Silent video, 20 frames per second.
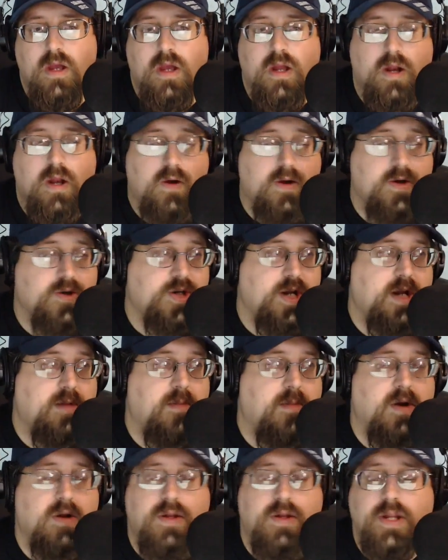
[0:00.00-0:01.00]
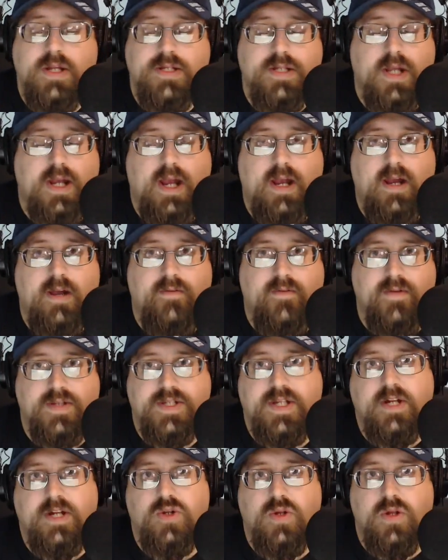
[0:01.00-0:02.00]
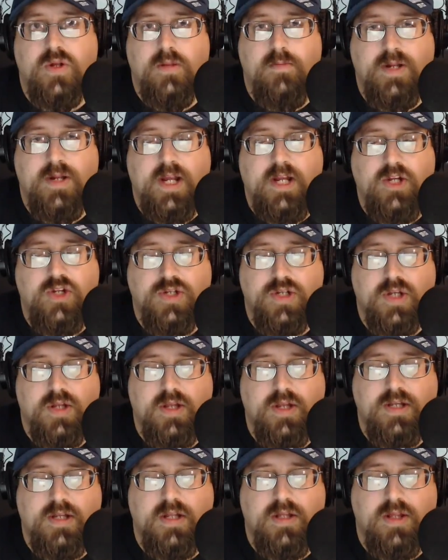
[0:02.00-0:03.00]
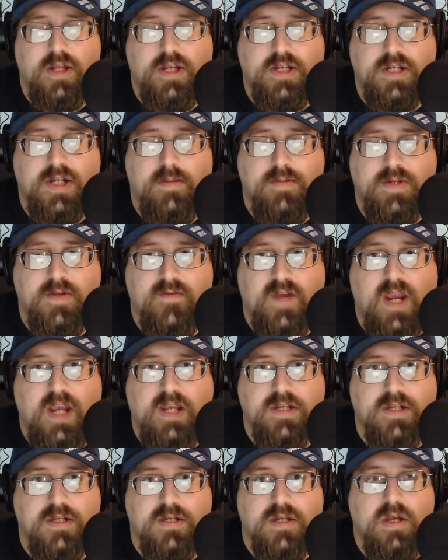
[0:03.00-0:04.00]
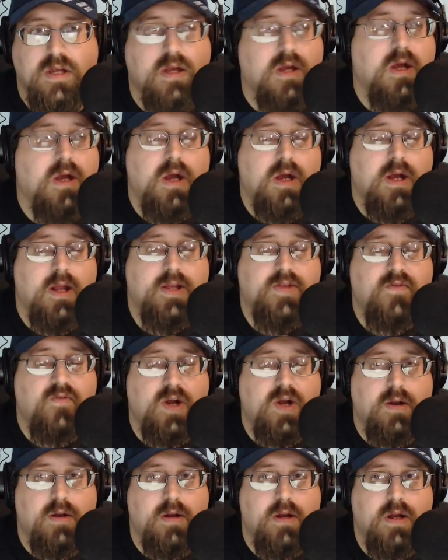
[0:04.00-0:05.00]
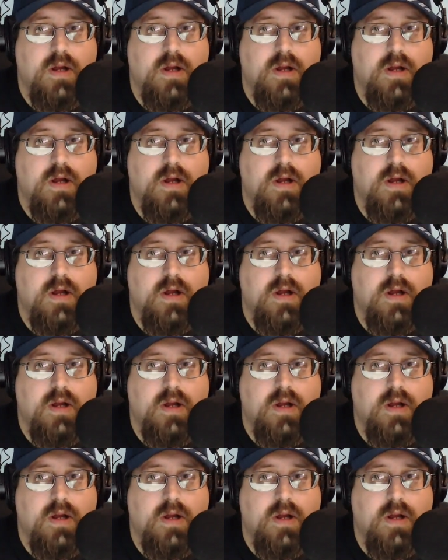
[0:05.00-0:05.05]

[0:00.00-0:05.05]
Now I understand Maryland doesn't have a statute of limitations on these types of cases. That's fine.